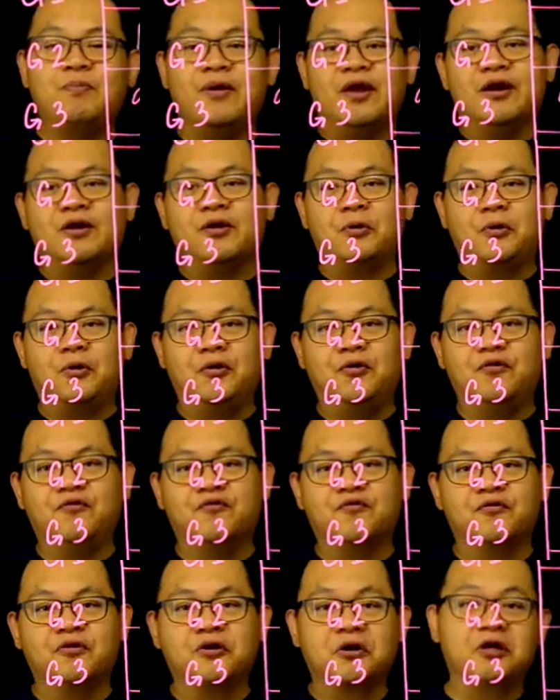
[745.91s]
pair
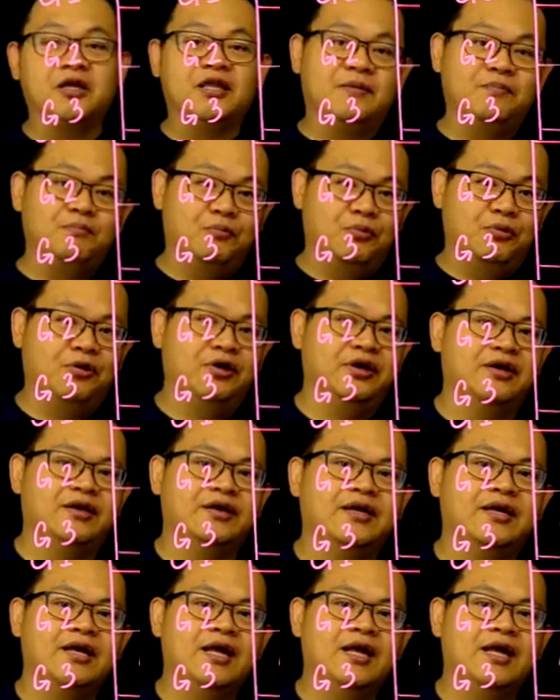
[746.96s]
of girl and boy